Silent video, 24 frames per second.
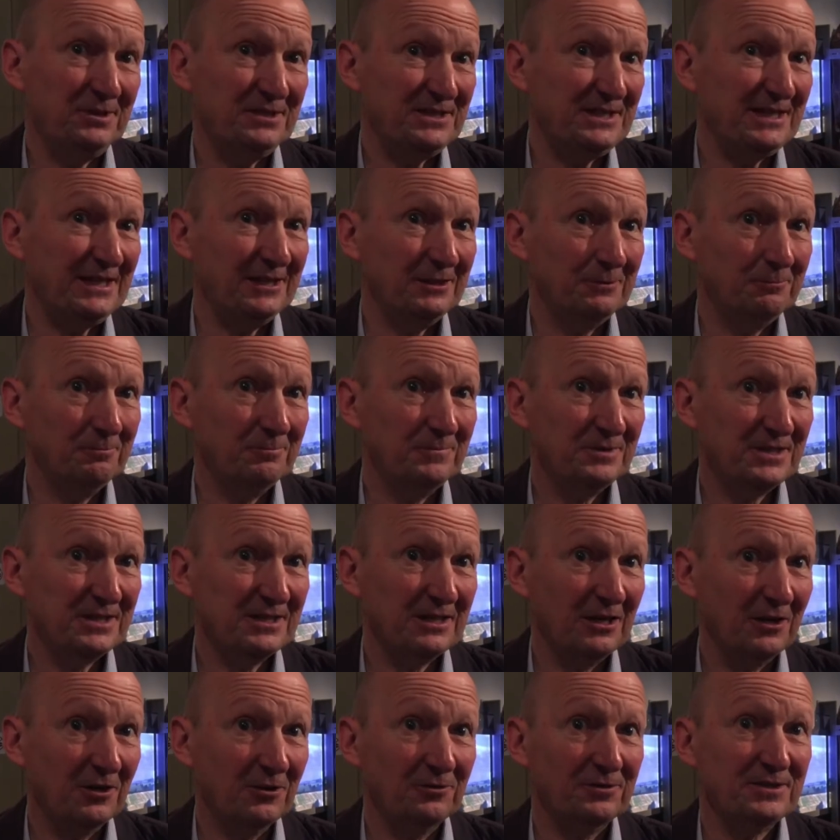museums
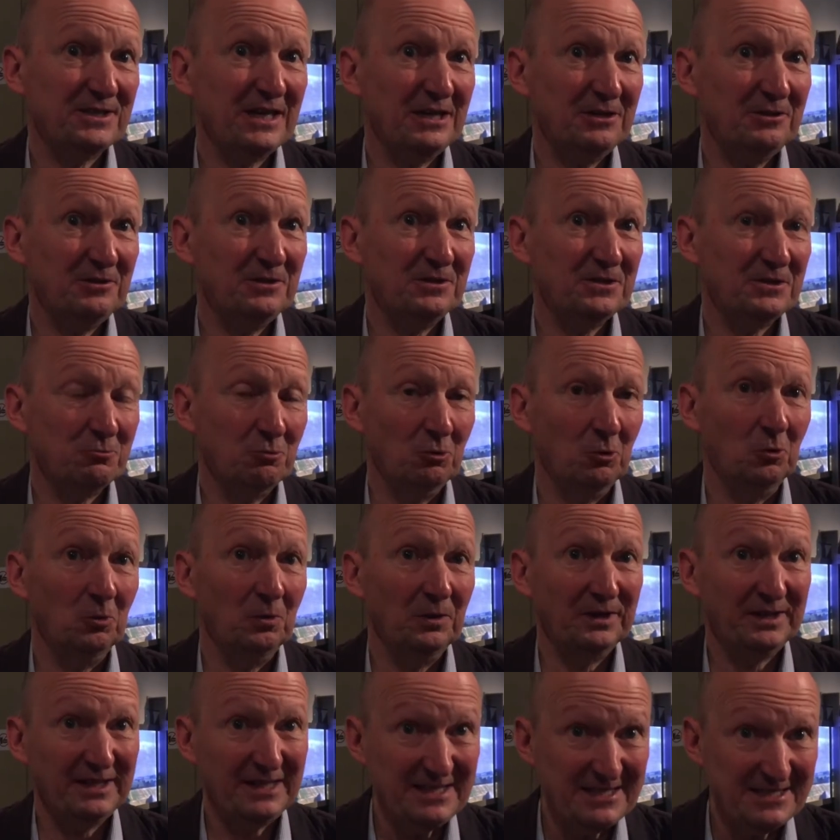across Hadrian's Wall
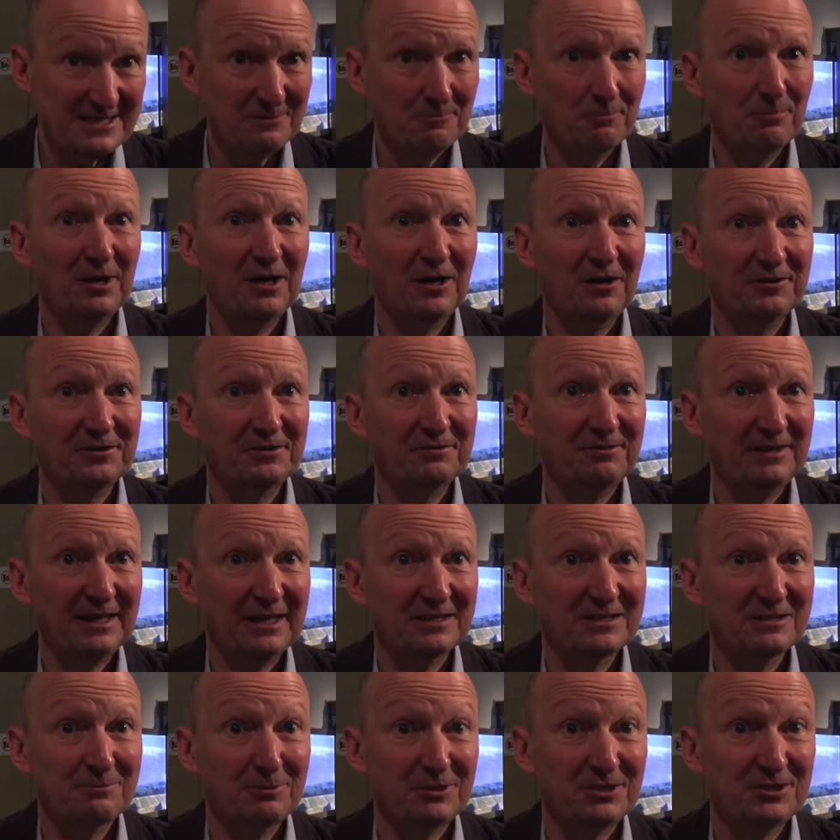that isn't part of the
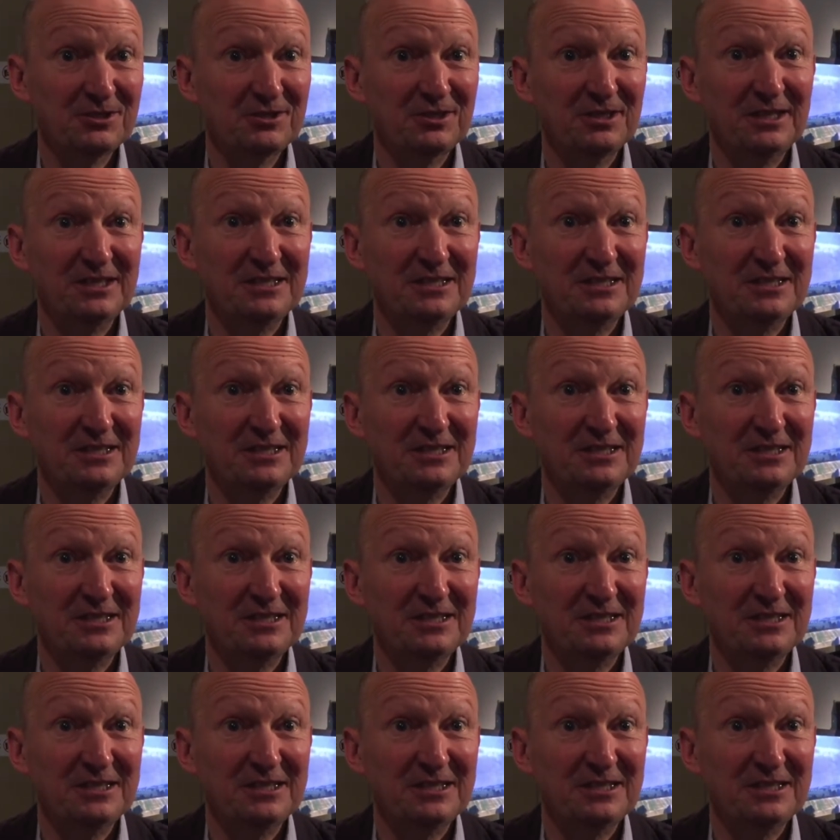exhibition